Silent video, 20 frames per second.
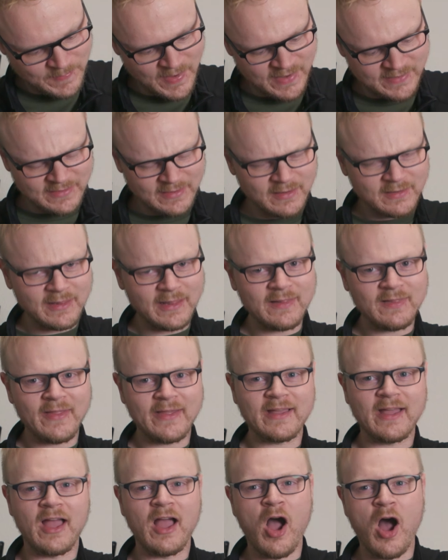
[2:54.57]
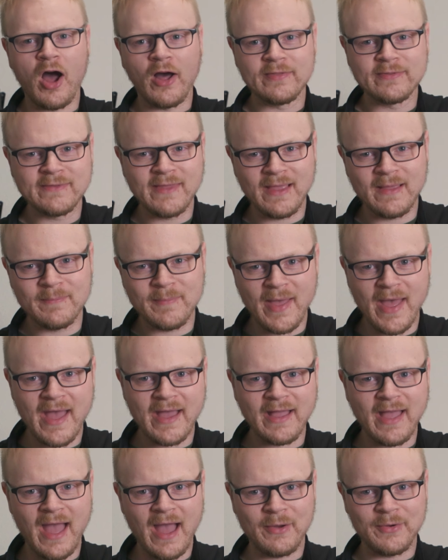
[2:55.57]
basically like a hunting
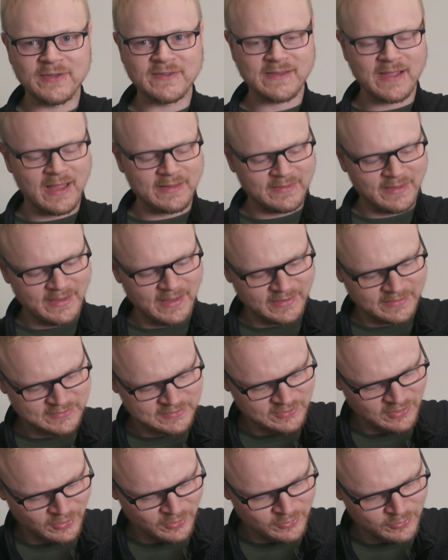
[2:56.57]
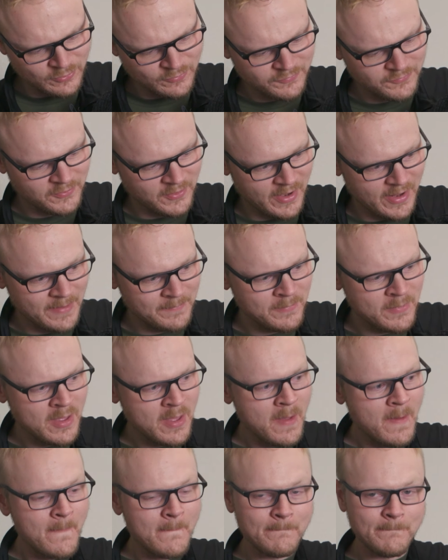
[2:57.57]
bag how it's got the external frame
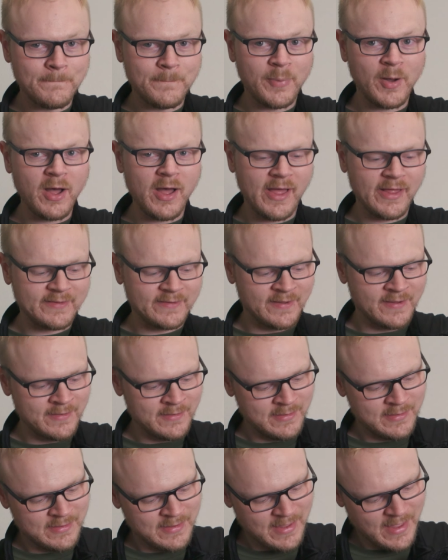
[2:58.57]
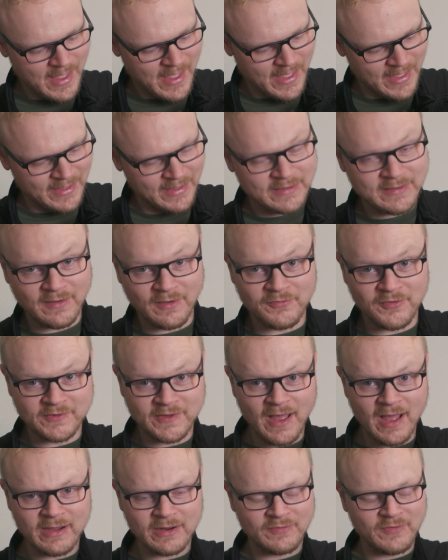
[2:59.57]
but it's a
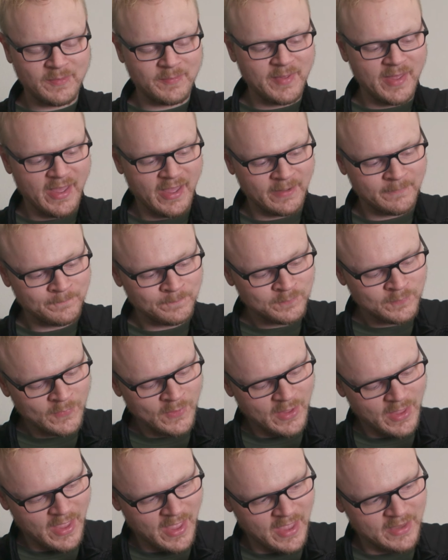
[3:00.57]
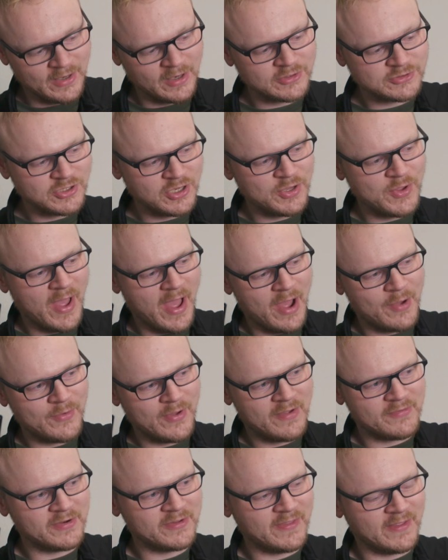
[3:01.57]
photography bag and I'll show you how
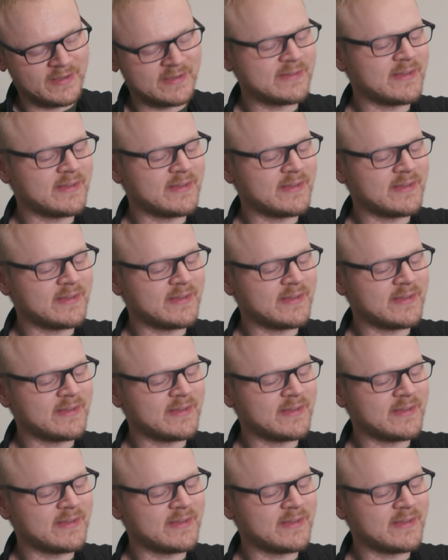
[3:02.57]
everything